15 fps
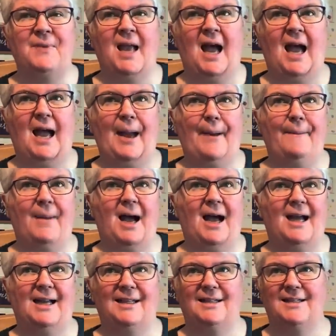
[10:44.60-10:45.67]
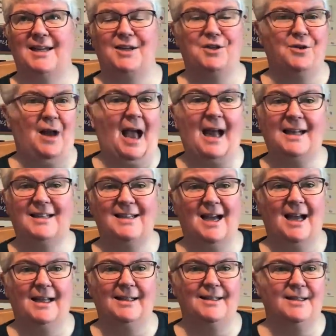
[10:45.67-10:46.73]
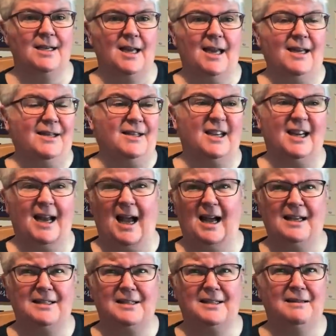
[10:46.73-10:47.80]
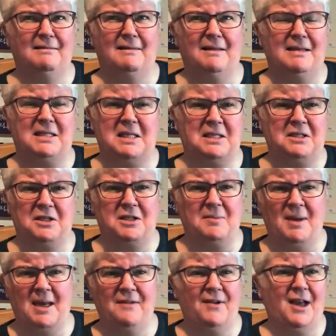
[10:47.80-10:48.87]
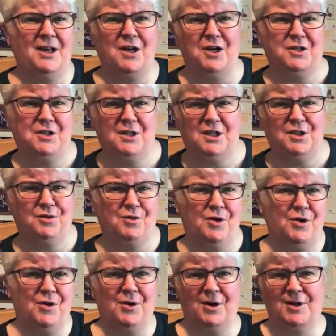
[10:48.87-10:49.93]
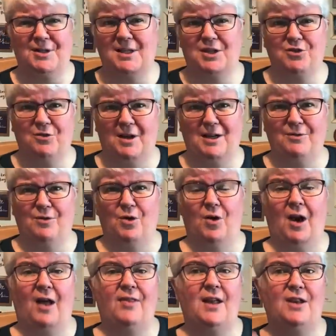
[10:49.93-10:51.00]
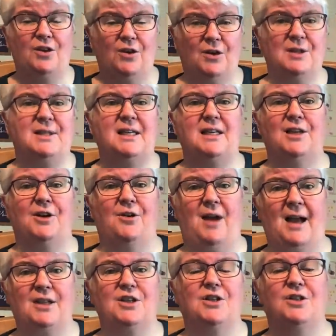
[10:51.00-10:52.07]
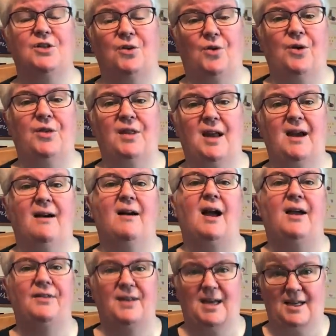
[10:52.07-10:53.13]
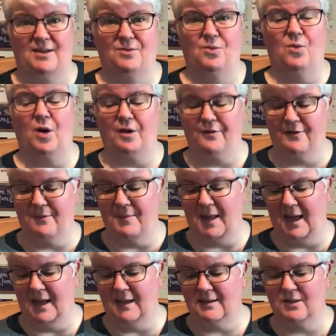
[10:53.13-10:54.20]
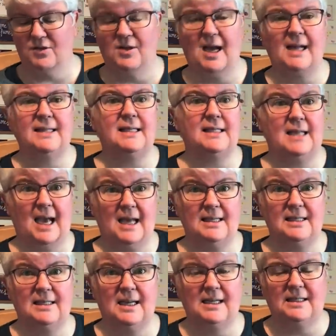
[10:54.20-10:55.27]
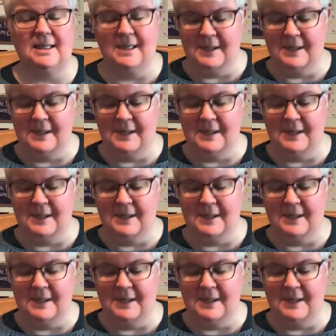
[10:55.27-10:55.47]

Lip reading: and interact. And you can ask, is this just me? Have I counted this wrong? Or is this really wrong? And then you can see the corrections on there and then work from that. So that's a test knit.